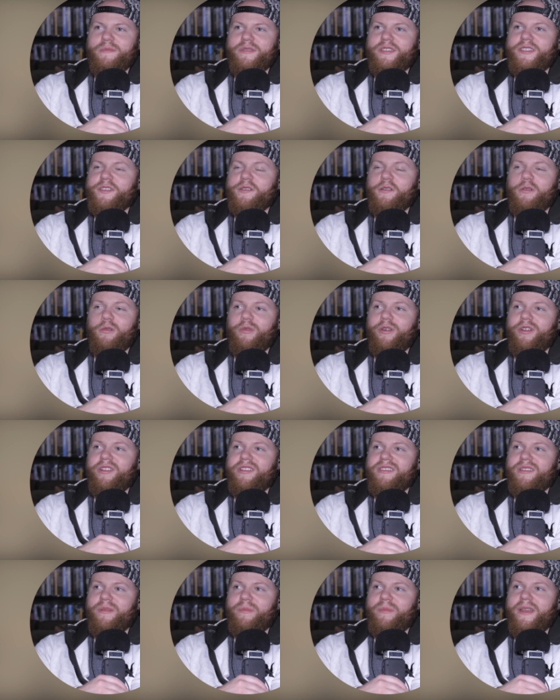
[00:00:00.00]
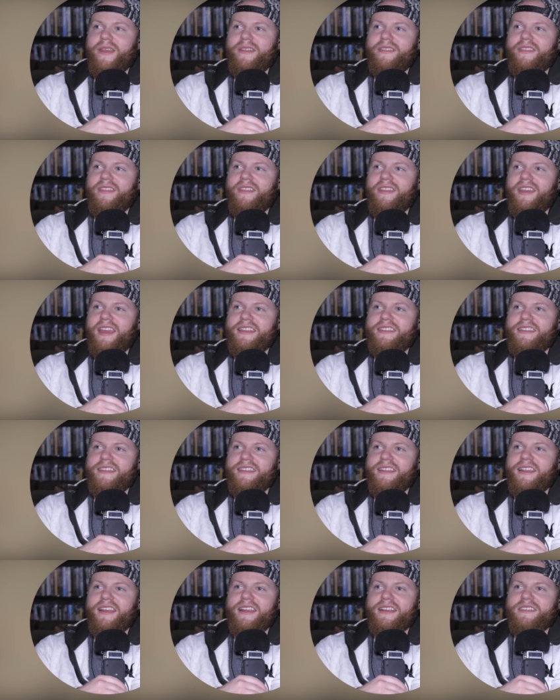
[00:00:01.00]
I'm still willing to bet that that
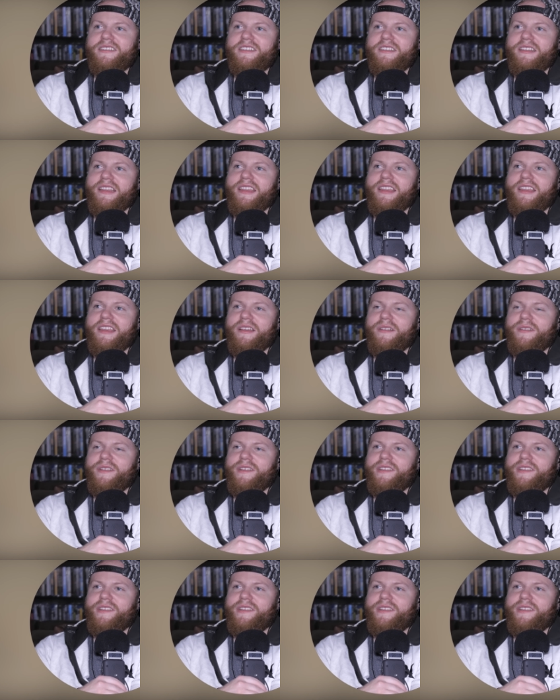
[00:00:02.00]
didn't actually kill